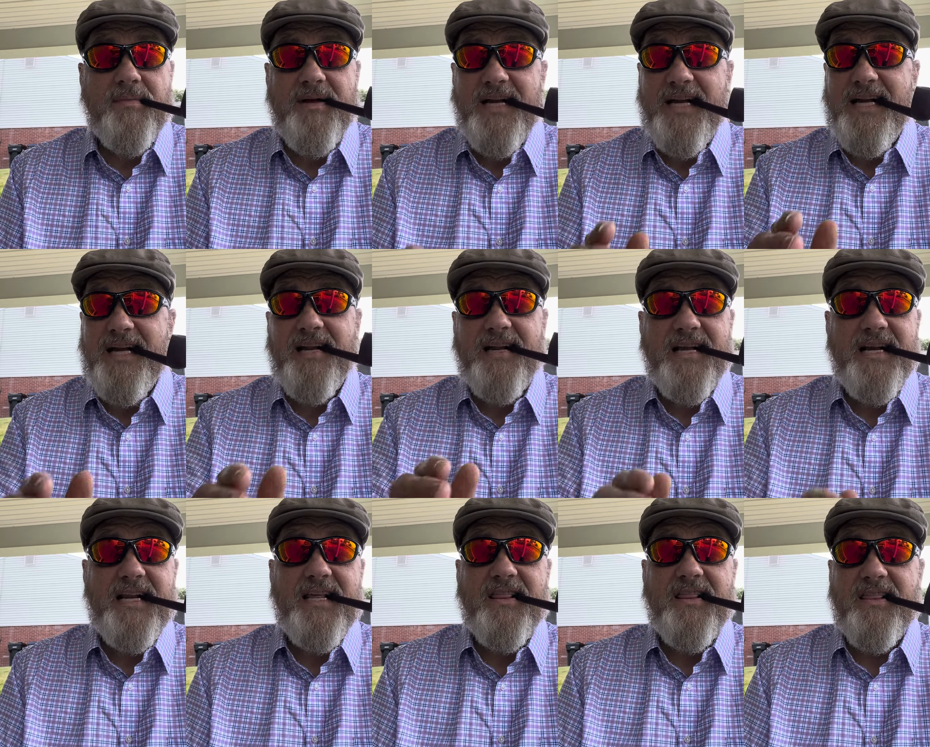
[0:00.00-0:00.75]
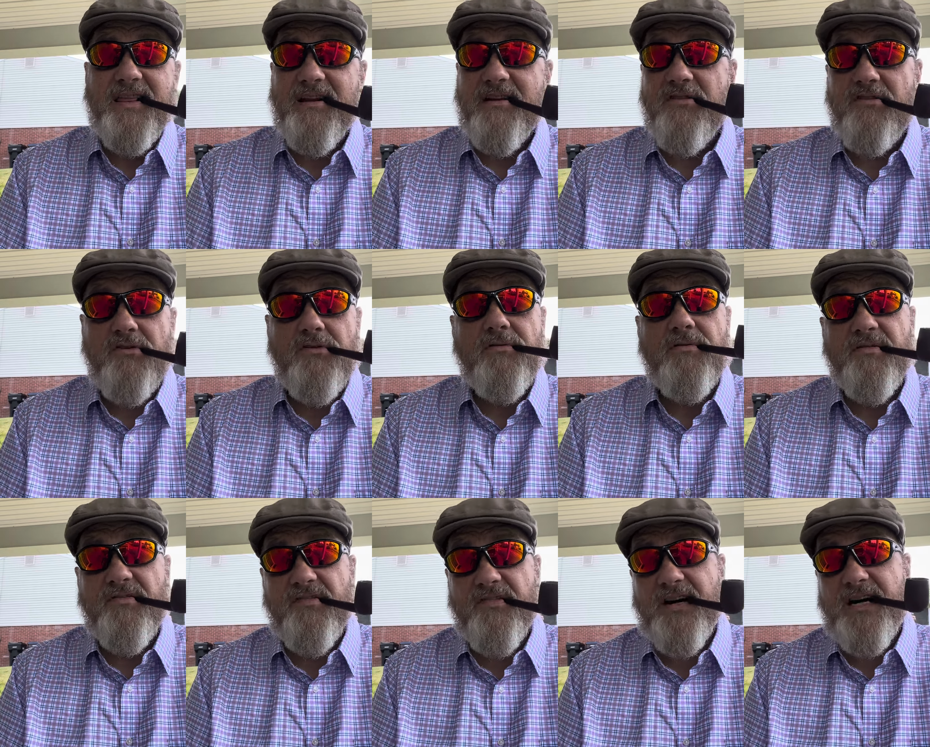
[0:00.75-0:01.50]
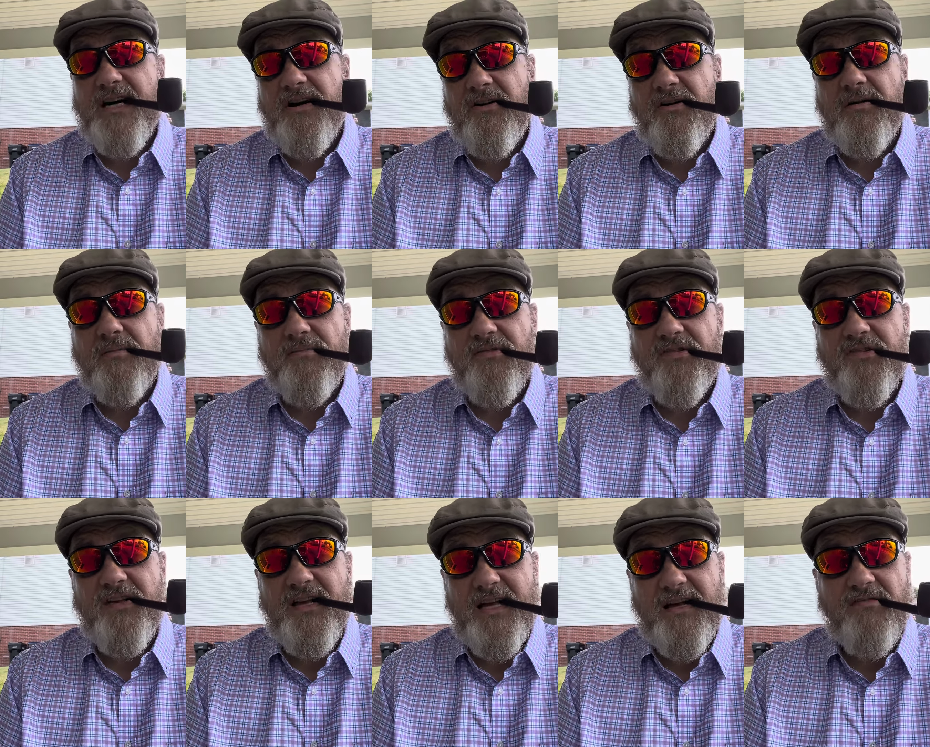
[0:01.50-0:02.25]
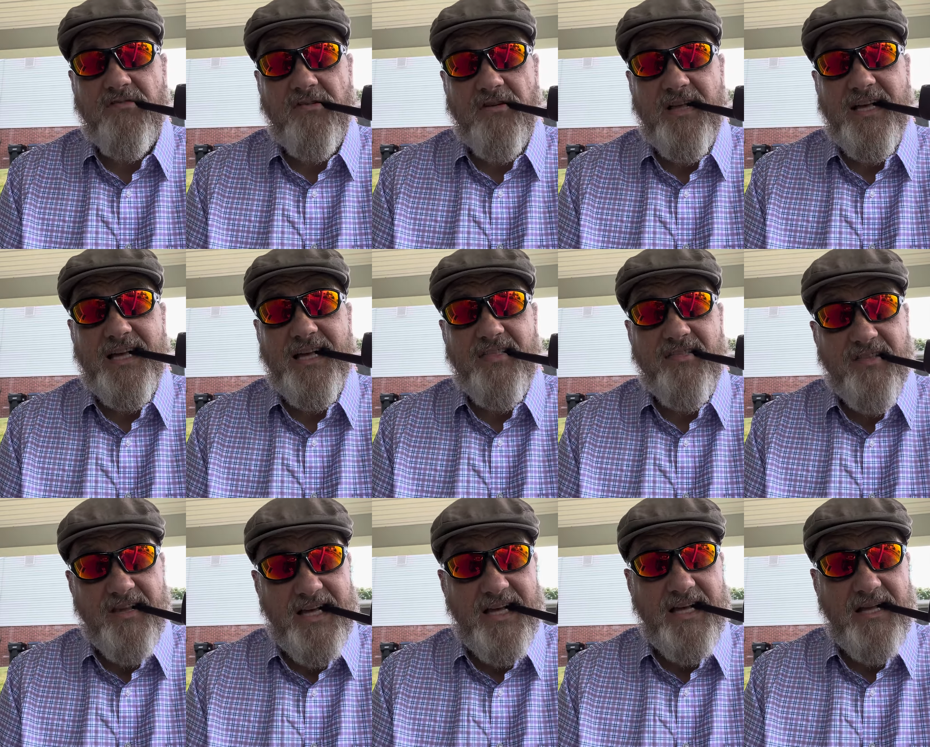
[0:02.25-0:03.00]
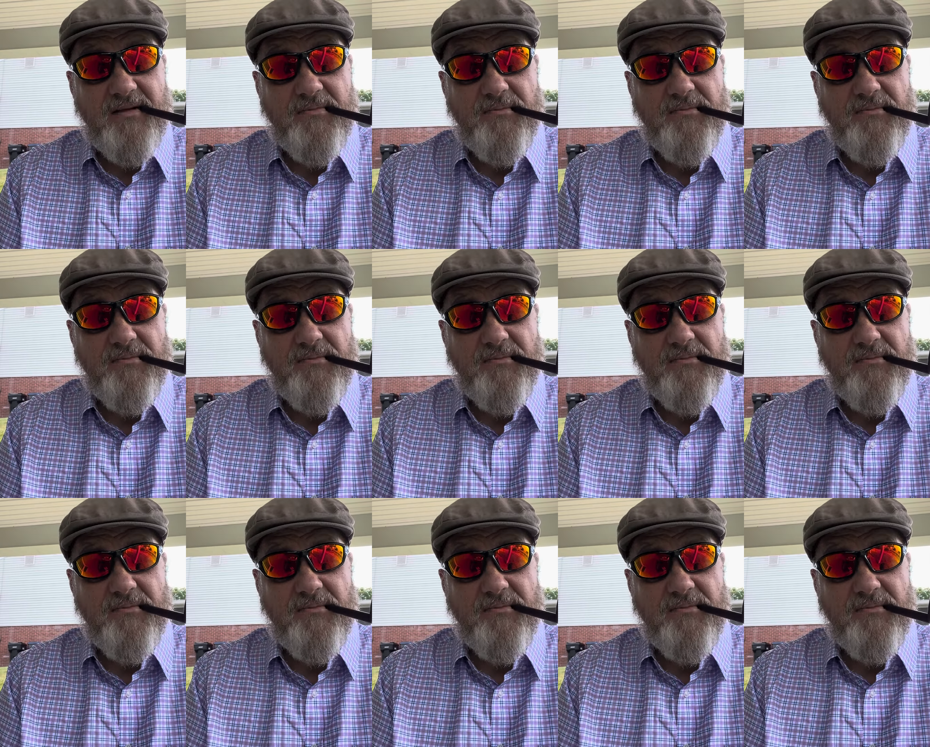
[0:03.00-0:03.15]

hated anything to do with firearms after that day.